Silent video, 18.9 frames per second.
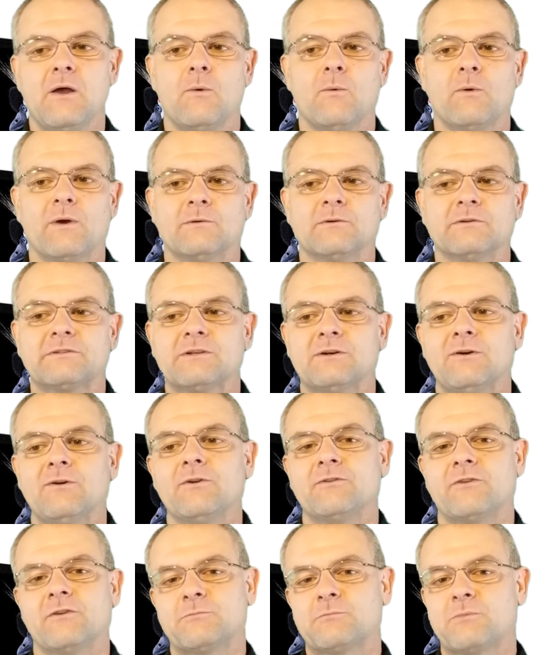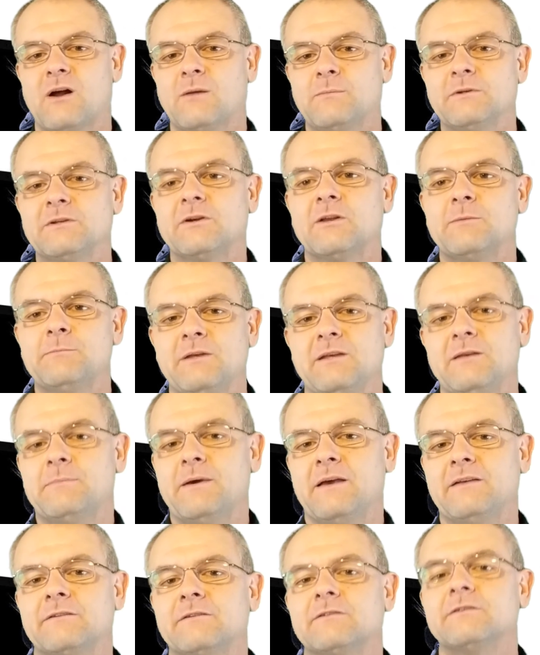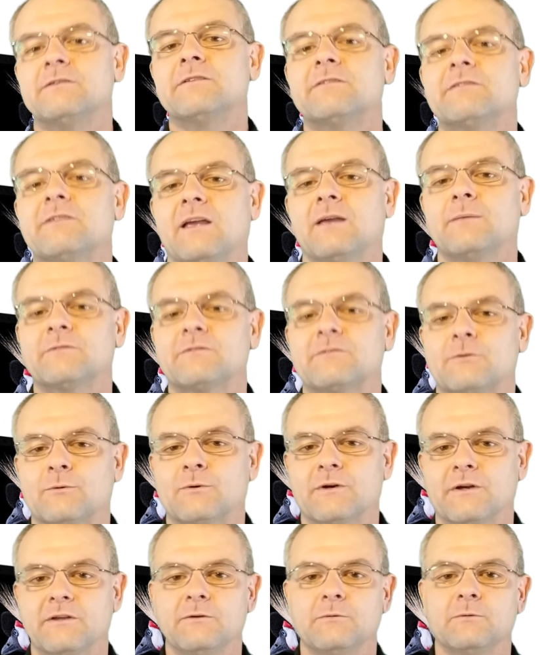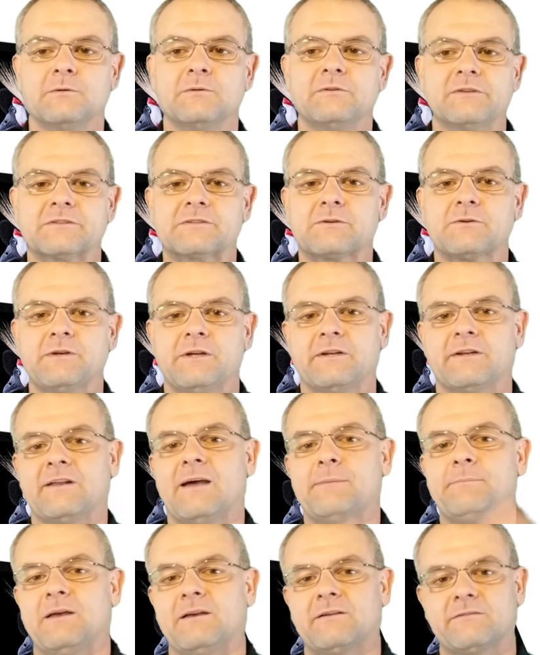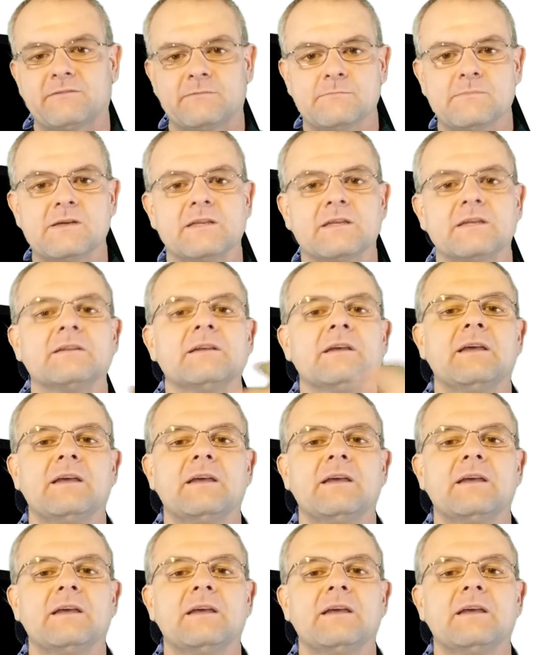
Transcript: What I was told is it's probably going to be basically the same story. You would just create an AppX, submit it,